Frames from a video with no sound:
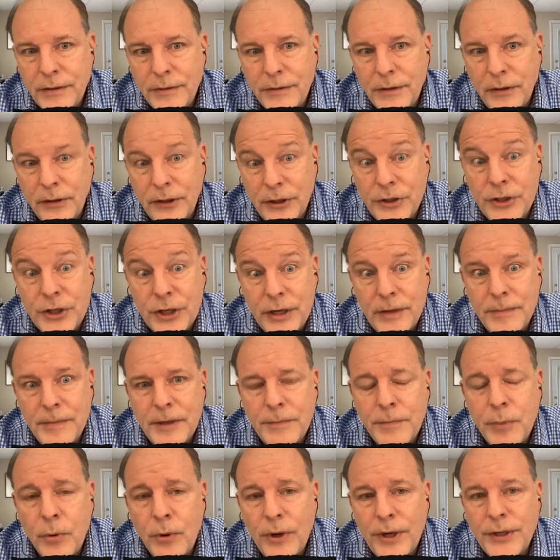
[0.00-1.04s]

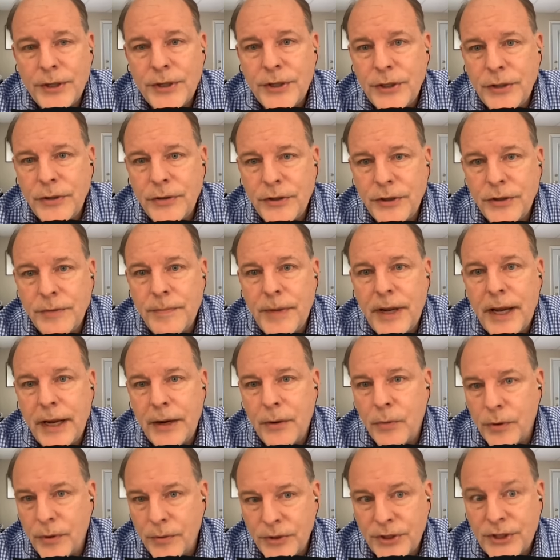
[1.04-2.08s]
legitimate point to, to make.
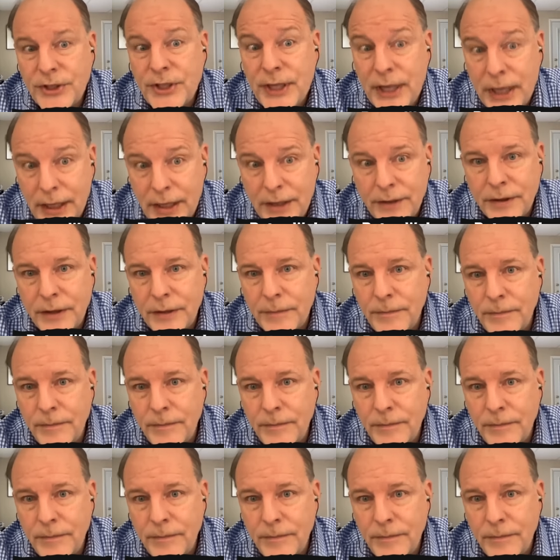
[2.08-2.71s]
We're seeing the,